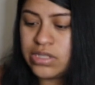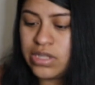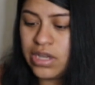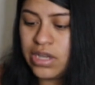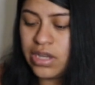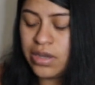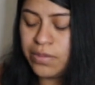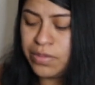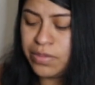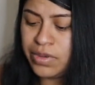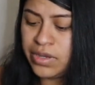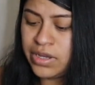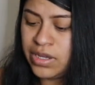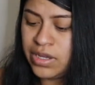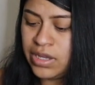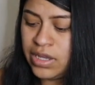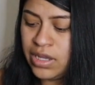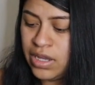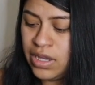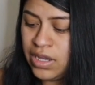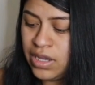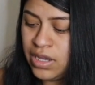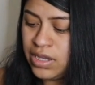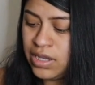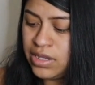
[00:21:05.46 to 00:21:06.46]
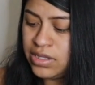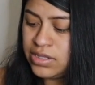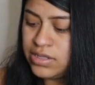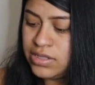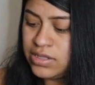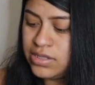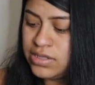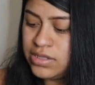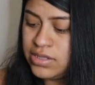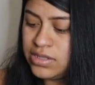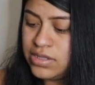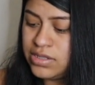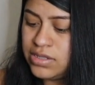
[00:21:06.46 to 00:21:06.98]
up
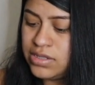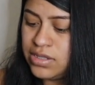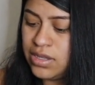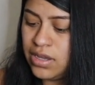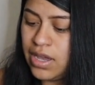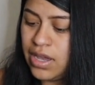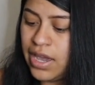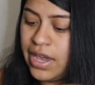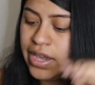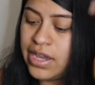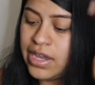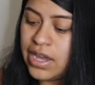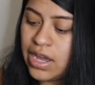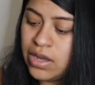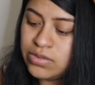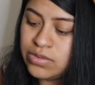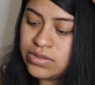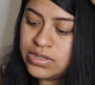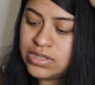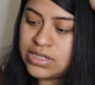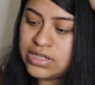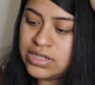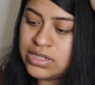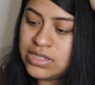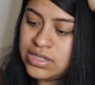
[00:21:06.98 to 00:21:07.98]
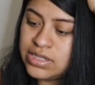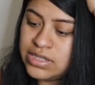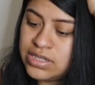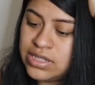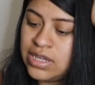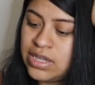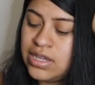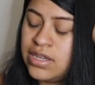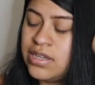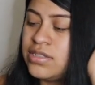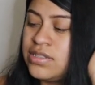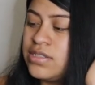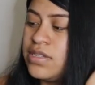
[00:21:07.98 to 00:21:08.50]
8 ounces.
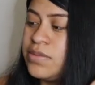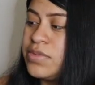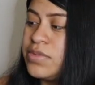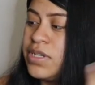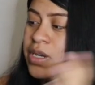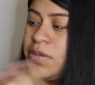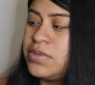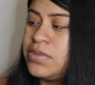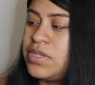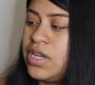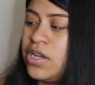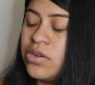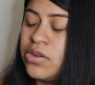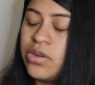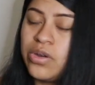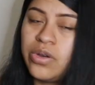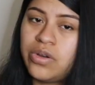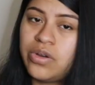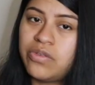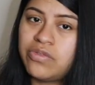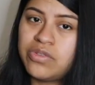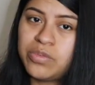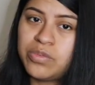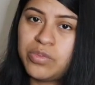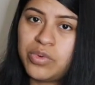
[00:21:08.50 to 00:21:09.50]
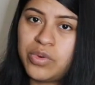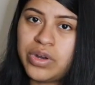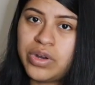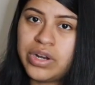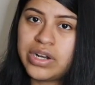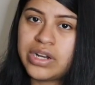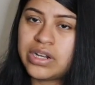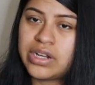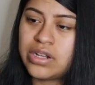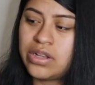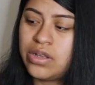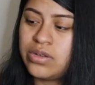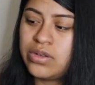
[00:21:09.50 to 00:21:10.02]
Sometimes I'll go overboard
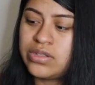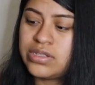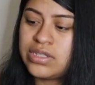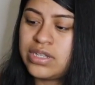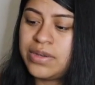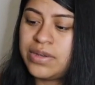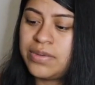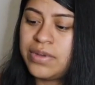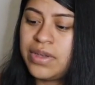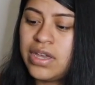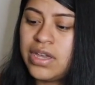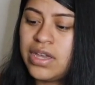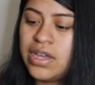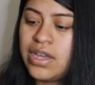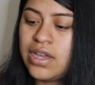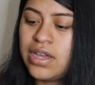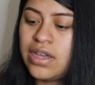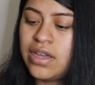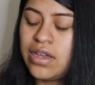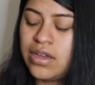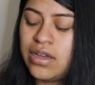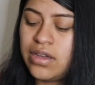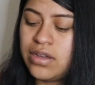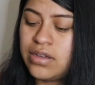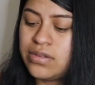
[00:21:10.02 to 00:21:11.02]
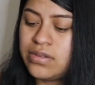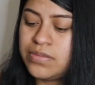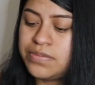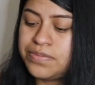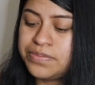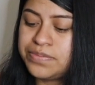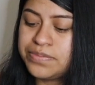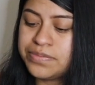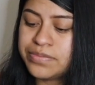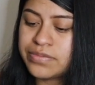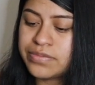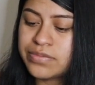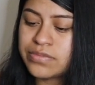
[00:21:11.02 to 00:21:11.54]
and close it.
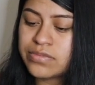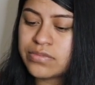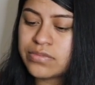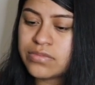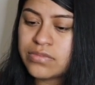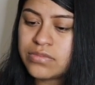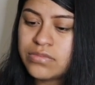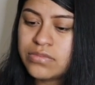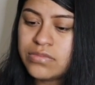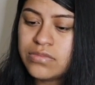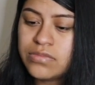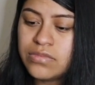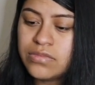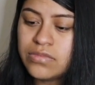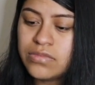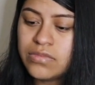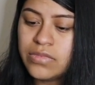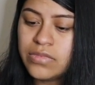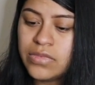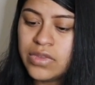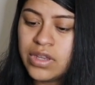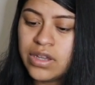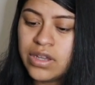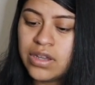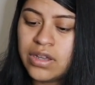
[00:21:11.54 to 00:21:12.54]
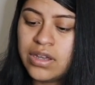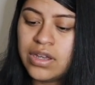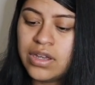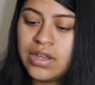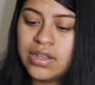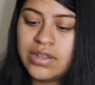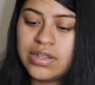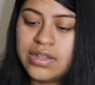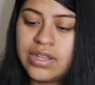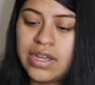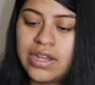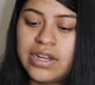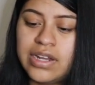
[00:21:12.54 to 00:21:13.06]

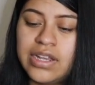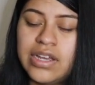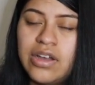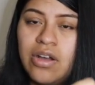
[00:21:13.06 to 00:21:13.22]
Then it